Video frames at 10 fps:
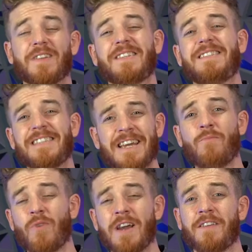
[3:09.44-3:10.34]
the
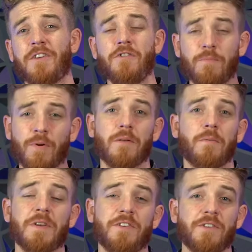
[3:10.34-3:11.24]
same way that you
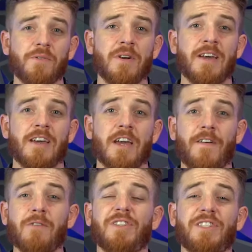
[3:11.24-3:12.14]
probably do
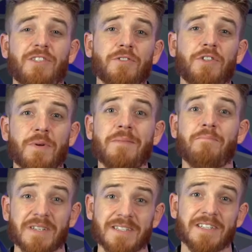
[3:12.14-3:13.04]
if I was still doing
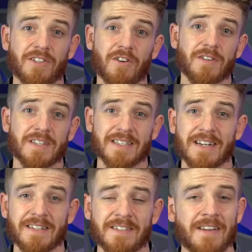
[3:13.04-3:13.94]
business card
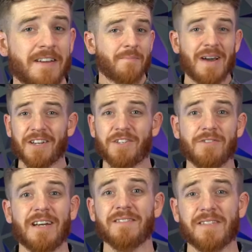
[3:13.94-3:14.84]
designs. Back in
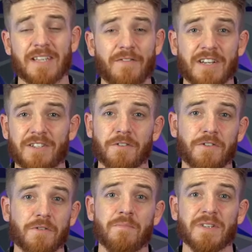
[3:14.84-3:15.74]
2007, I
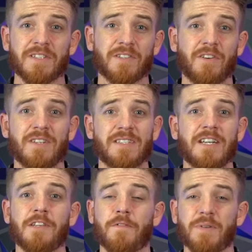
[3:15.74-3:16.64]
started doing business card
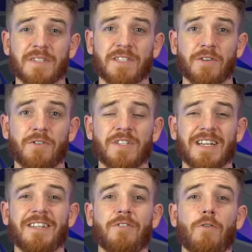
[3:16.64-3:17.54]
designs for business owners,
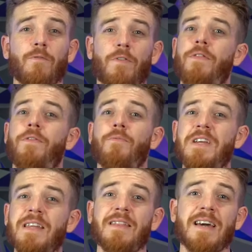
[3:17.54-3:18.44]
and I did over
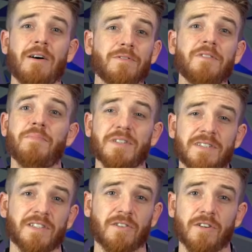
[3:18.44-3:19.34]
3,000
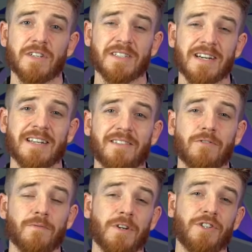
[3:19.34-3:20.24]
business card designs
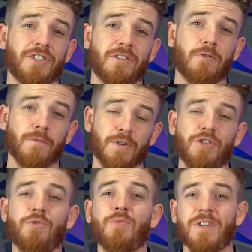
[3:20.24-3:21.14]
in just over
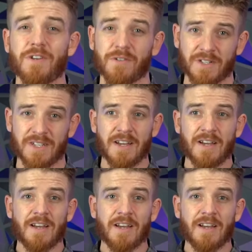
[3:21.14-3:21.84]
2 years.